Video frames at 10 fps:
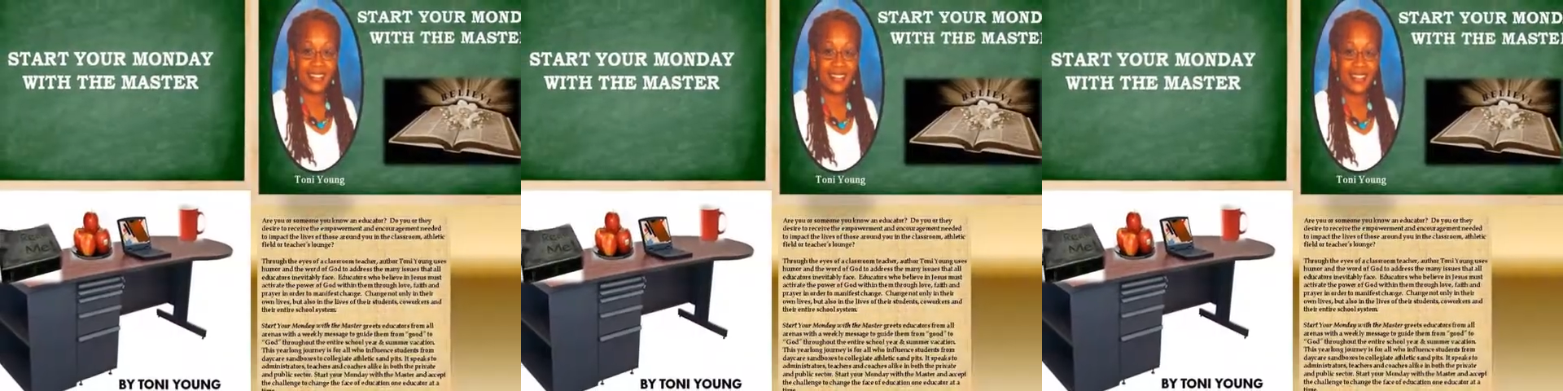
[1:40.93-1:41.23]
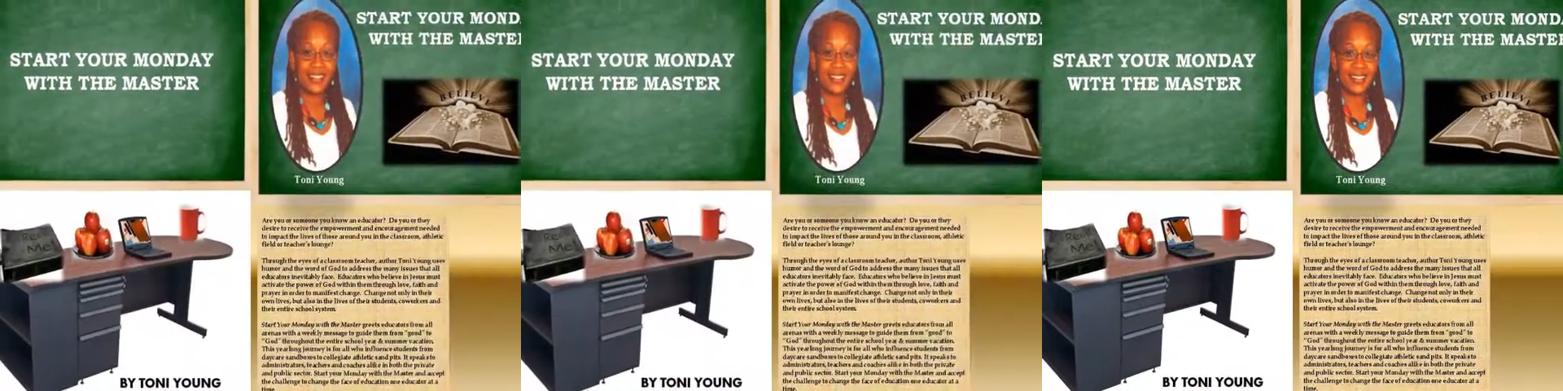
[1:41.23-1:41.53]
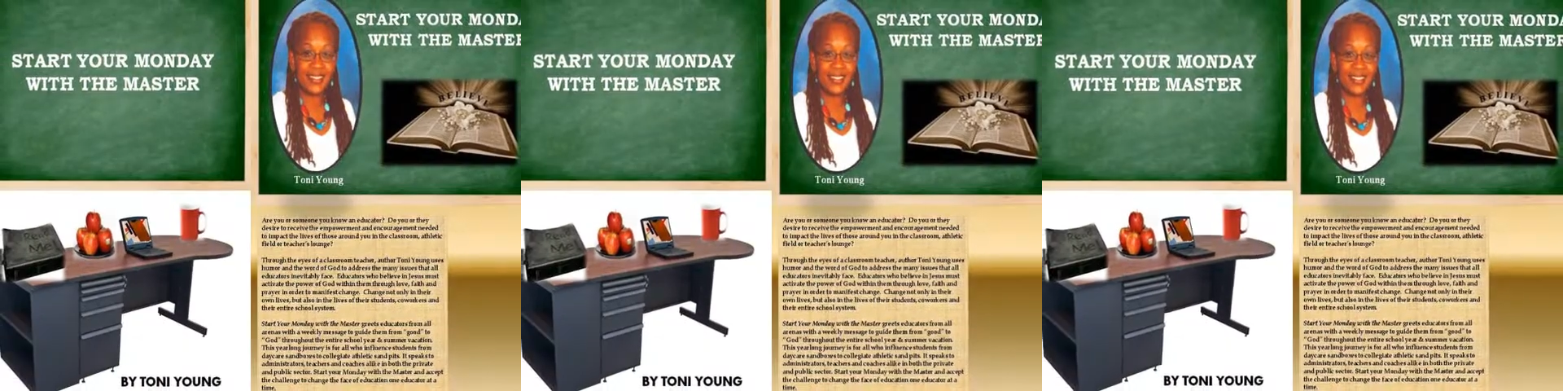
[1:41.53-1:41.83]

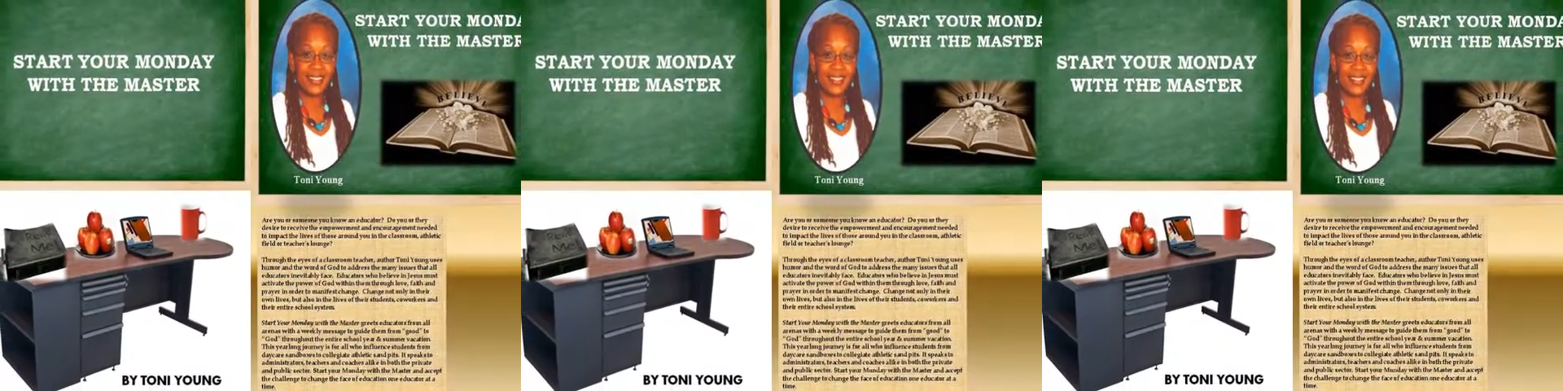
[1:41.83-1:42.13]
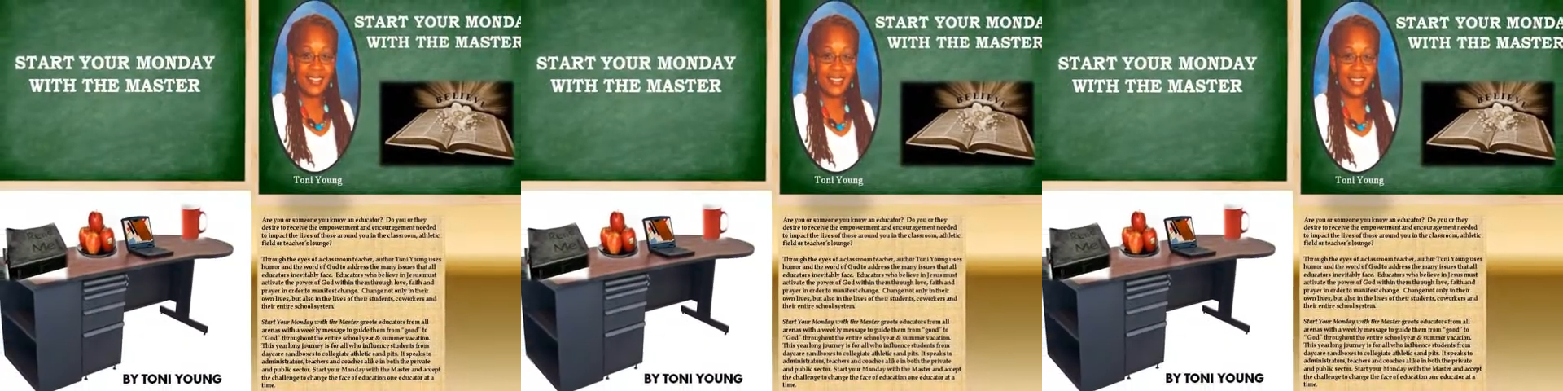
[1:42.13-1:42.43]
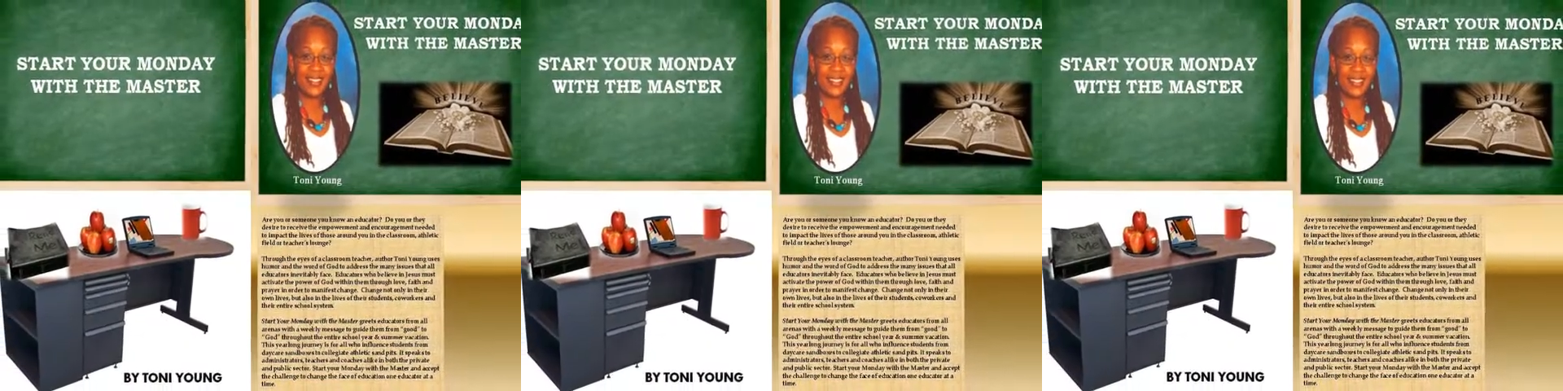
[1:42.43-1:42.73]

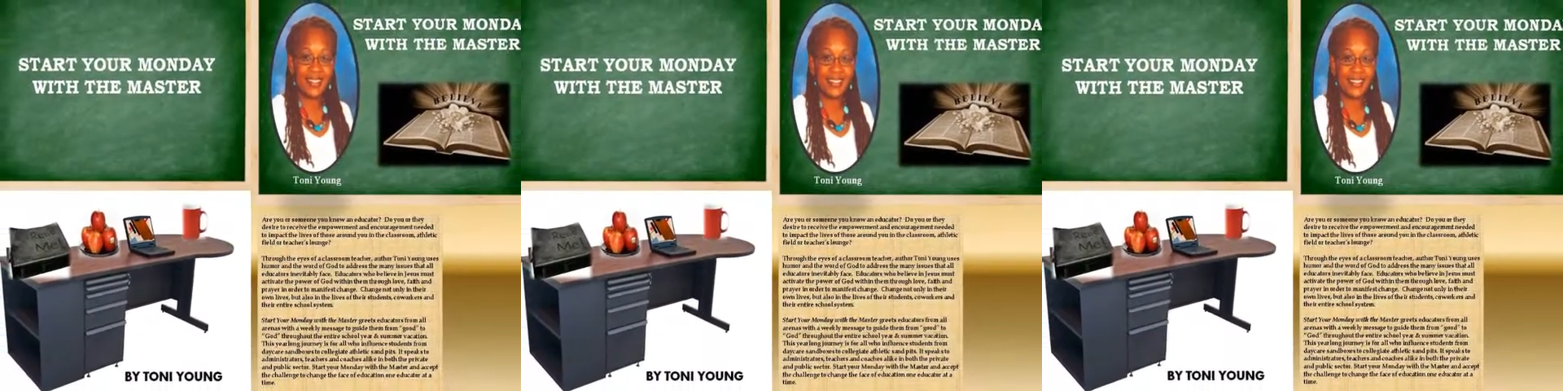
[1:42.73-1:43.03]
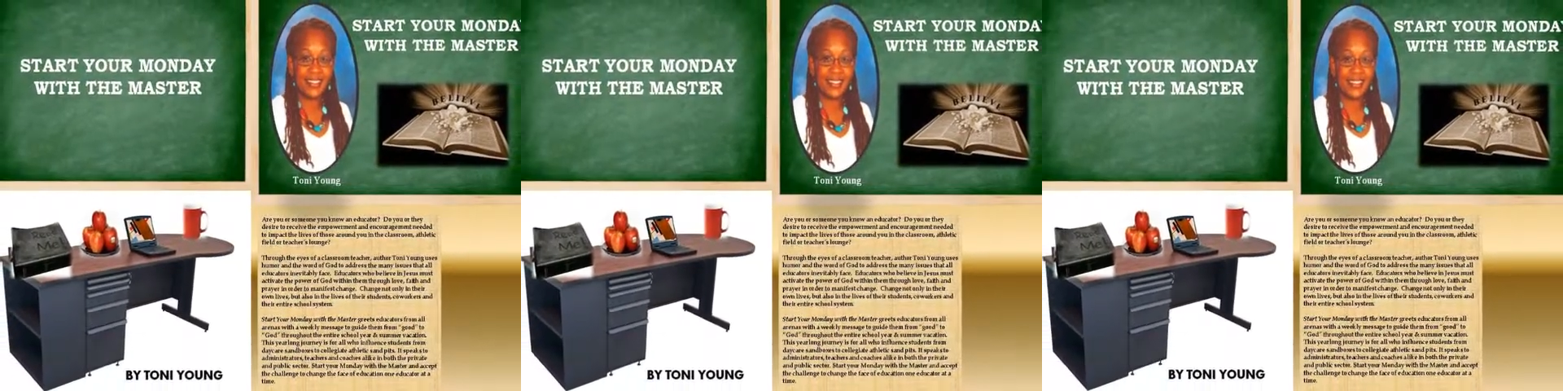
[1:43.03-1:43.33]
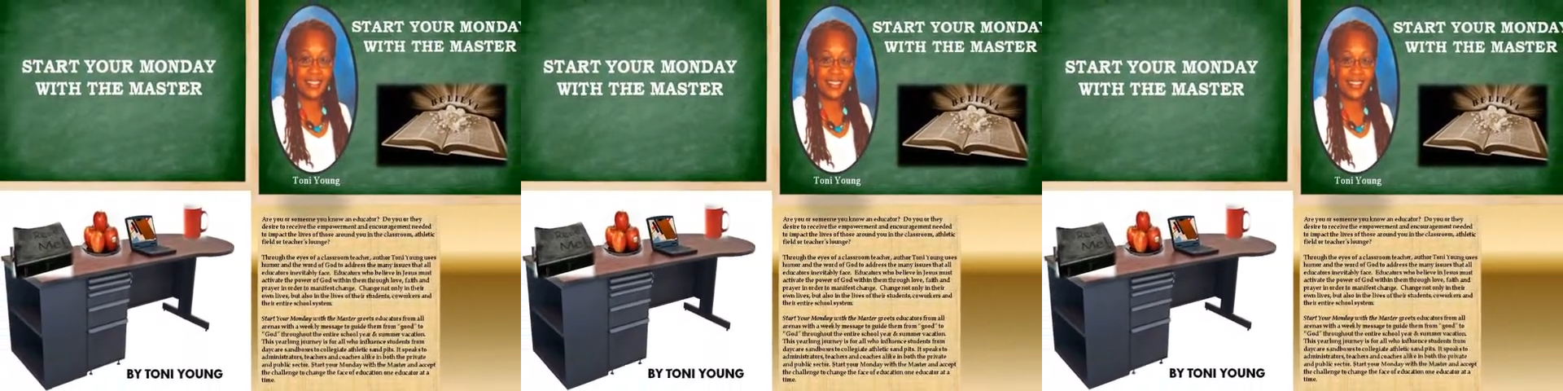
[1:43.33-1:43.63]

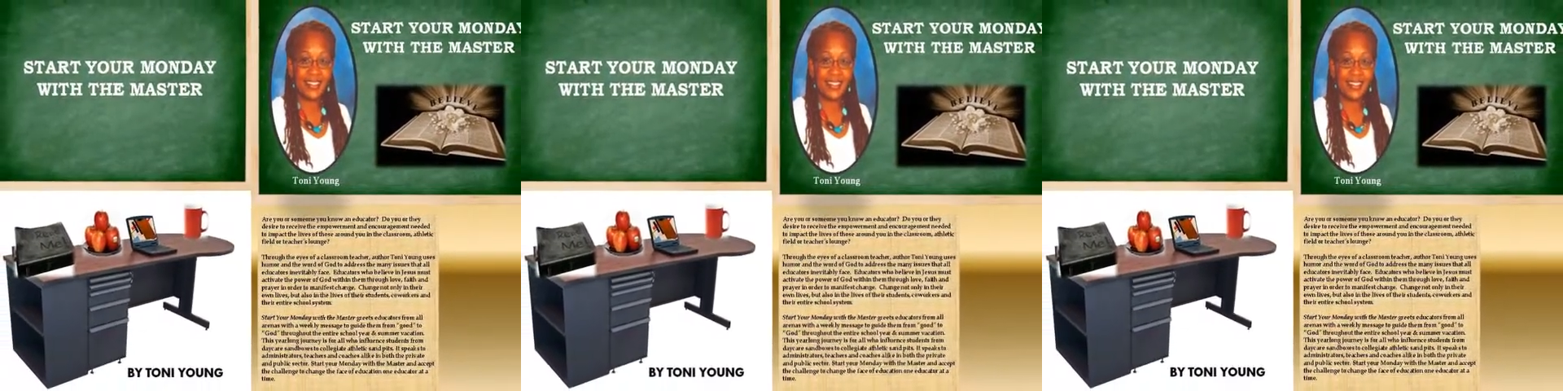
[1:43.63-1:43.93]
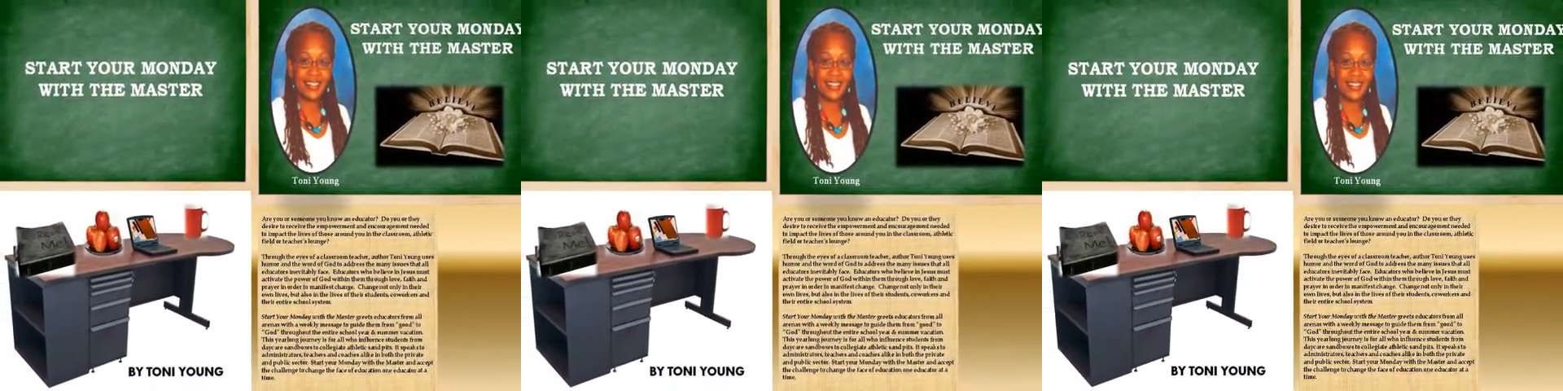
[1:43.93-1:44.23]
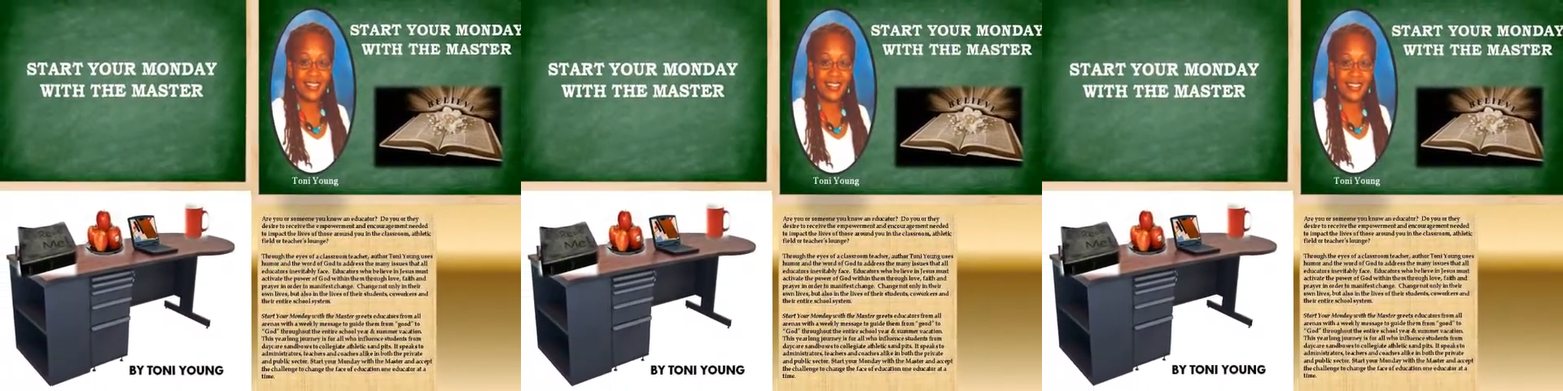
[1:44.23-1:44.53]

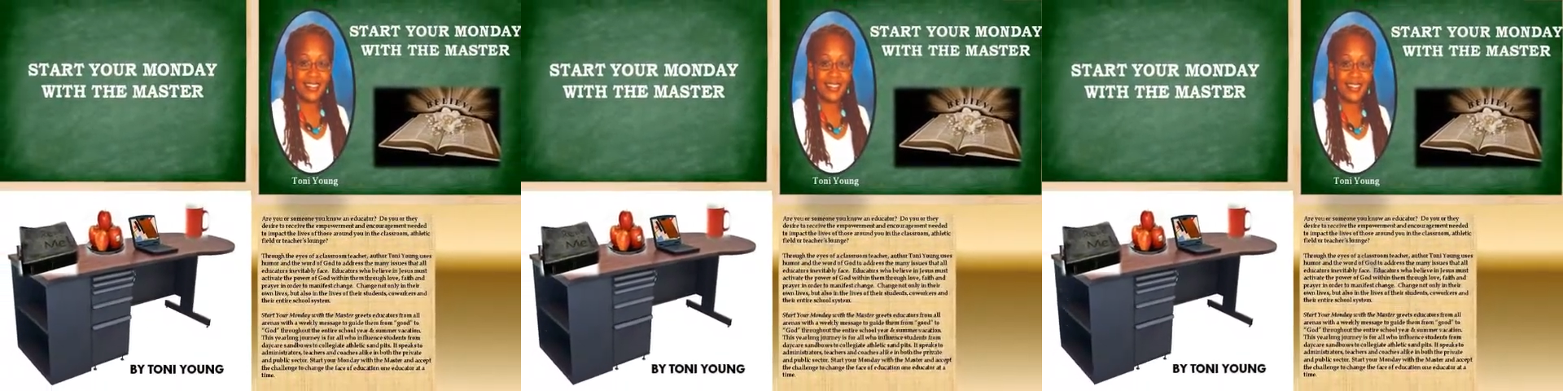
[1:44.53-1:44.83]
Nobody speaks.